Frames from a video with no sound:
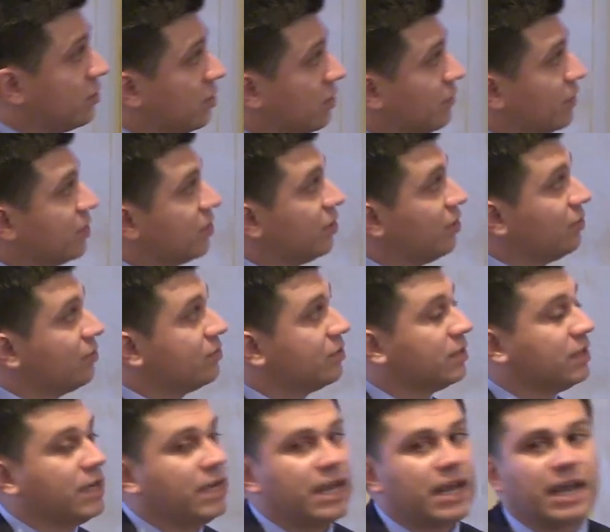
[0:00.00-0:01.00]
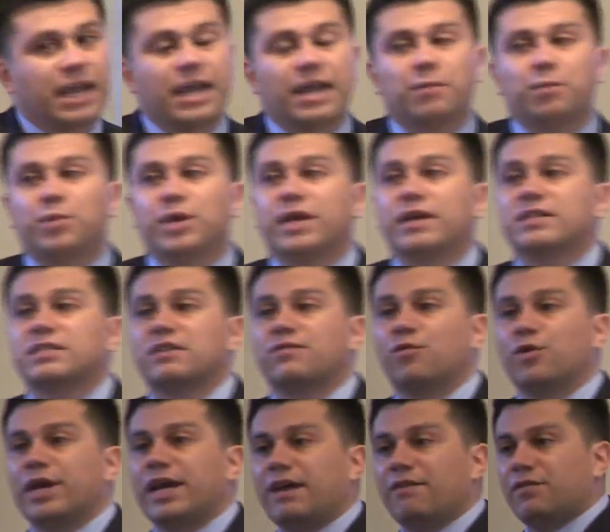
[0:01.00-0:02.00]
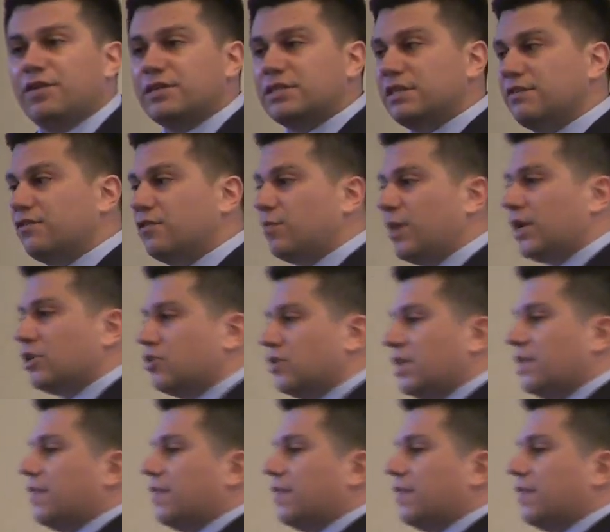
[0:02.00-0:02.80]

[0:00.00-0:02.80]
service use, because if we have this information,